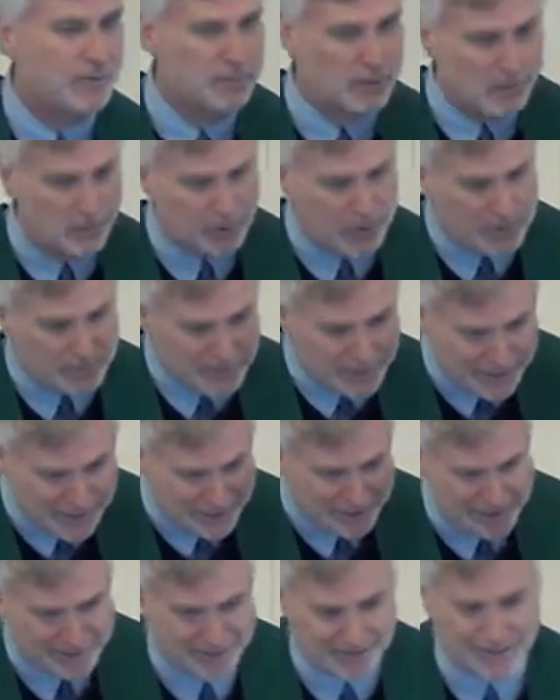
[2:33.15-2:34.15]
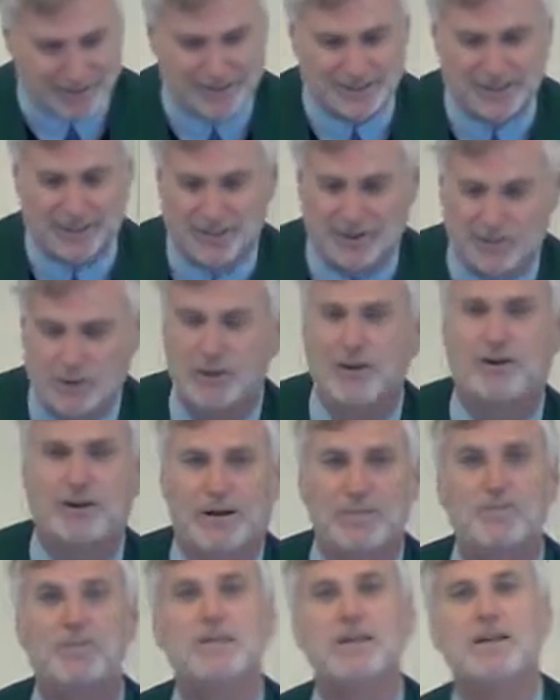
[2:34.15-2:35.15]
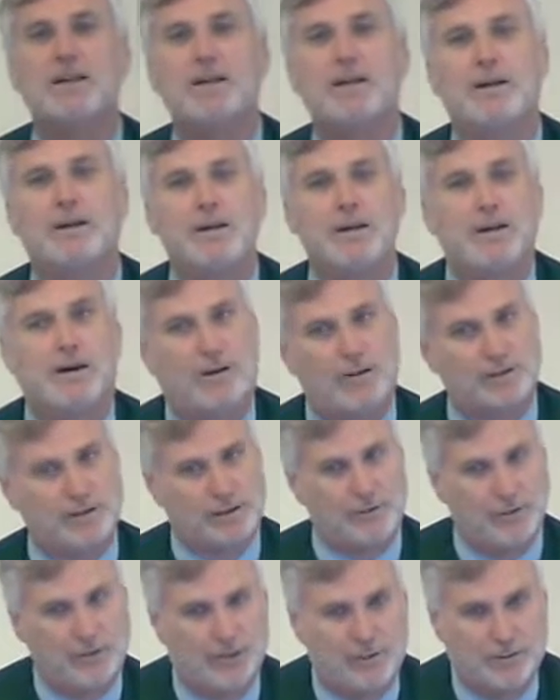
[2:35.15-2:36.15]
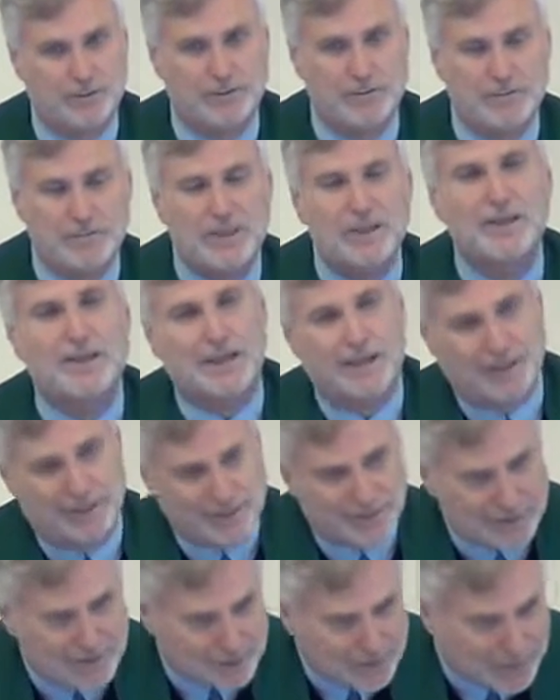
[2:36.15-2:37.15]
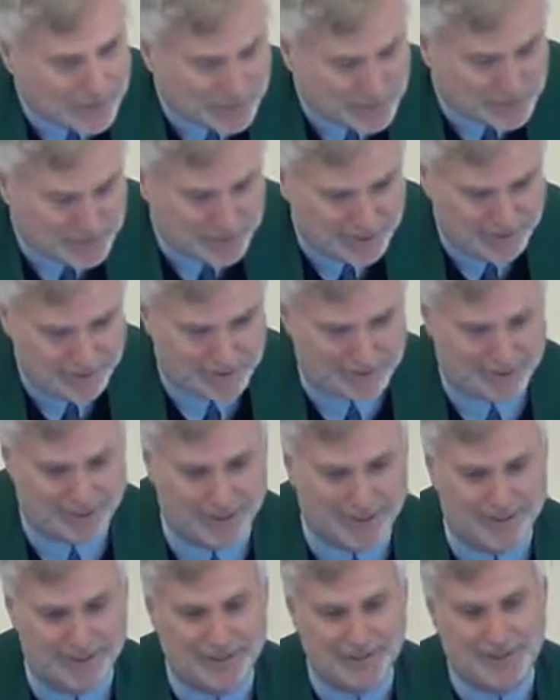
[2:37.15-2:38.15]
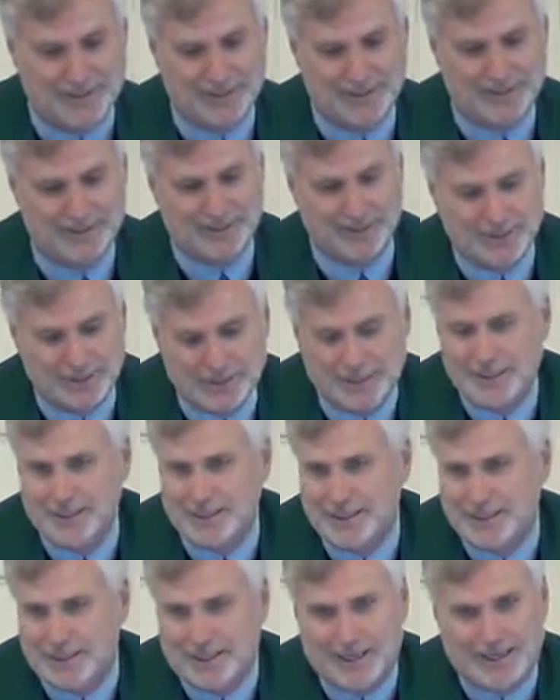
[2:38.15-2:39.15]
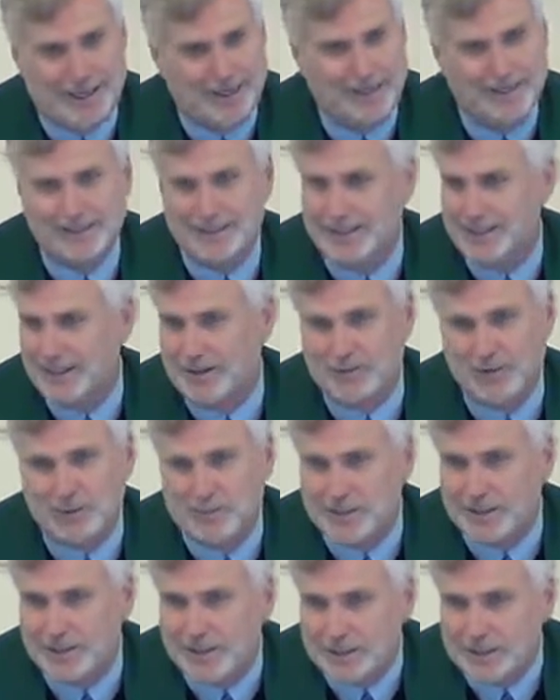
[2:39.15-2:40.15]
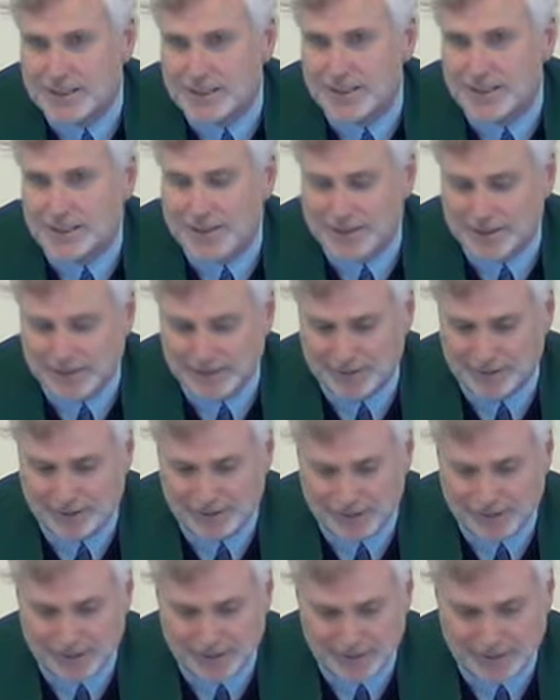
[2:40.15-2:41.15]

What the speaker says: from the Roma Incenti of Europe, also known as the Gypsies. I had never made the connection.